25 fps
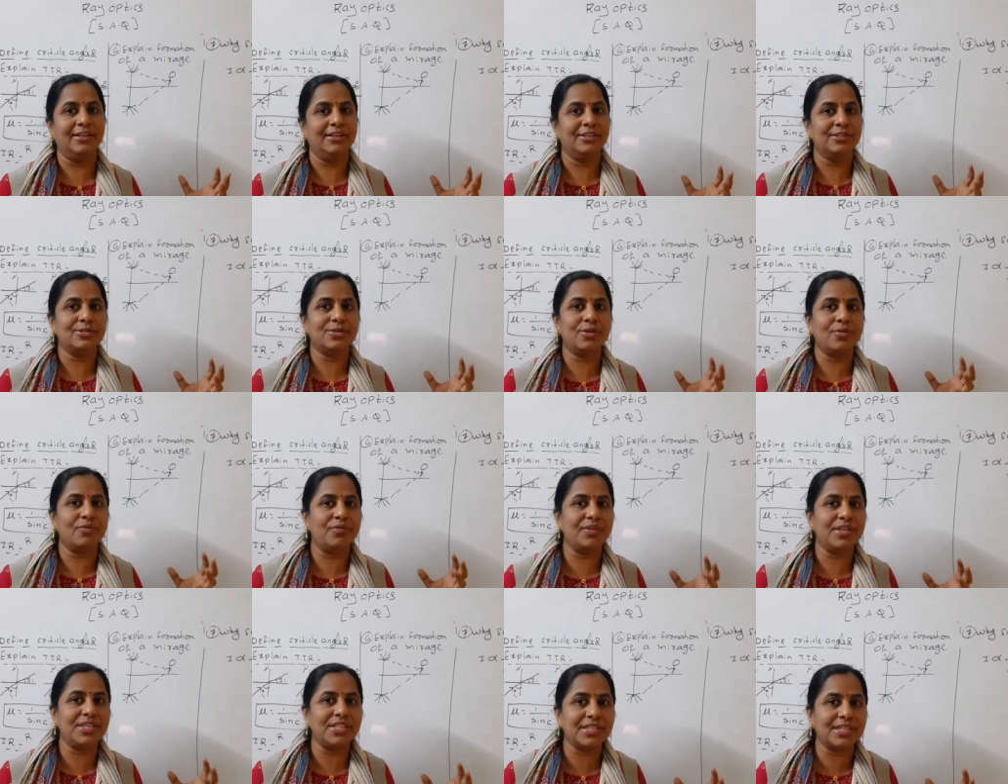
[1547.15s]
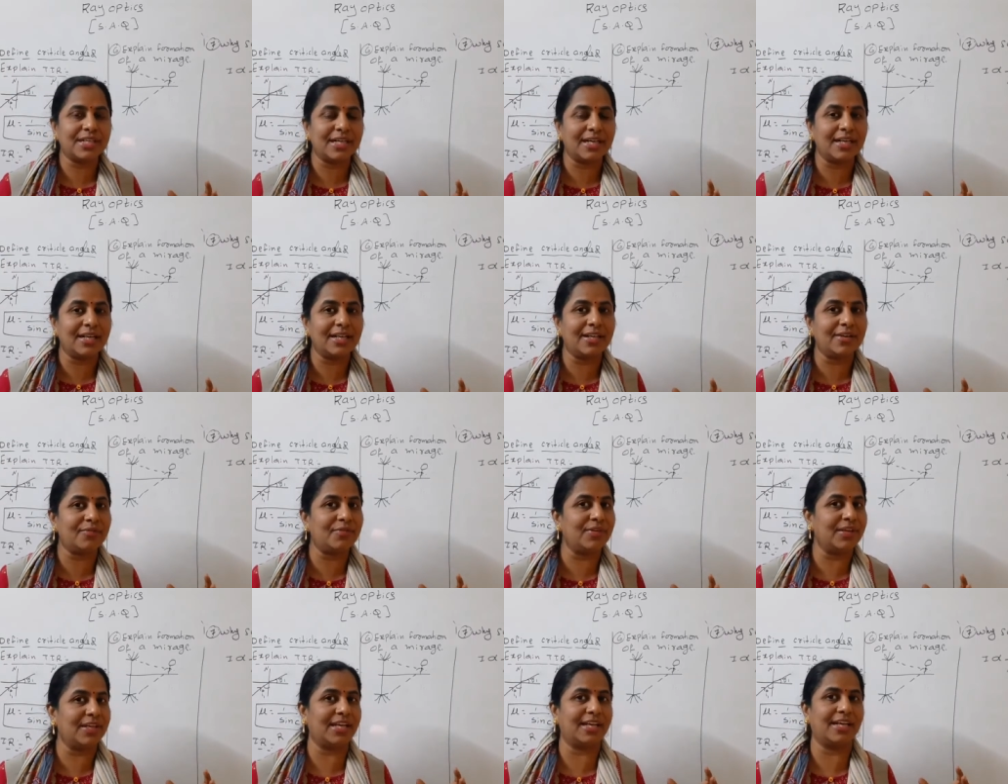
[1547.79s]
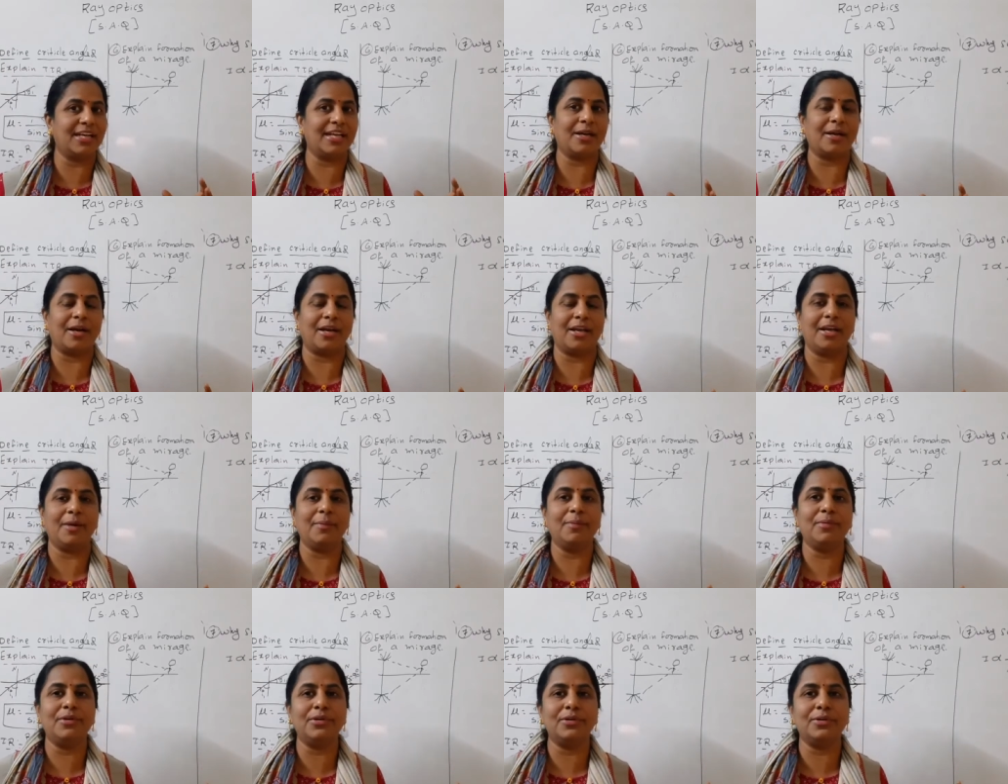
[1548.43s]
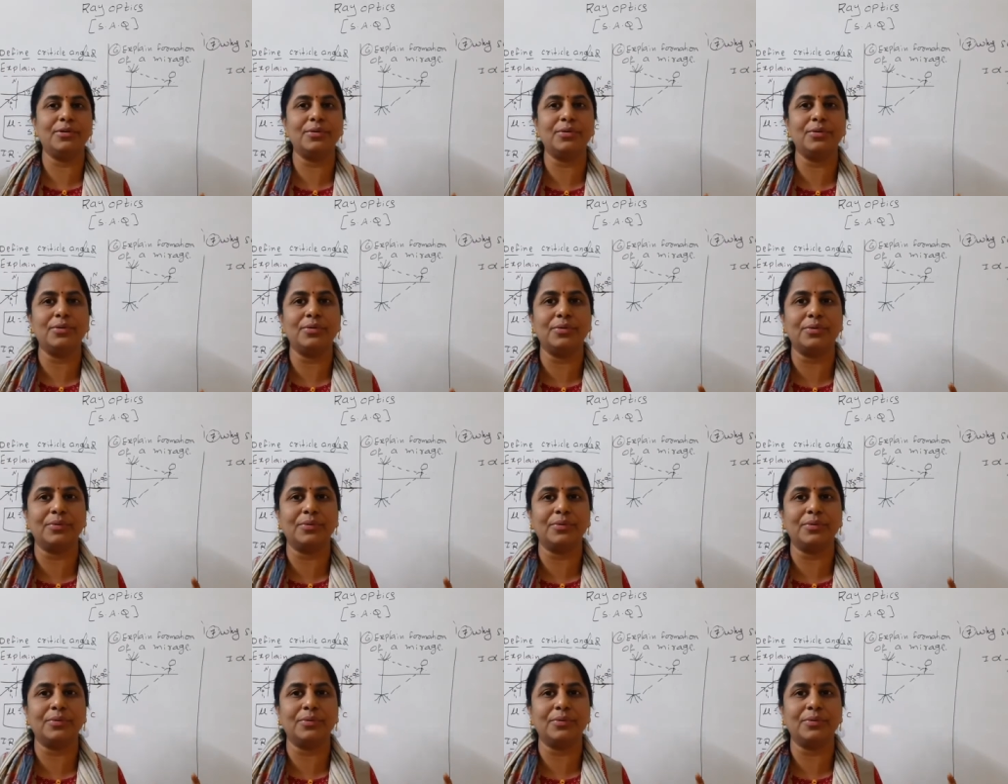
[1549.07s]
So which color we can able to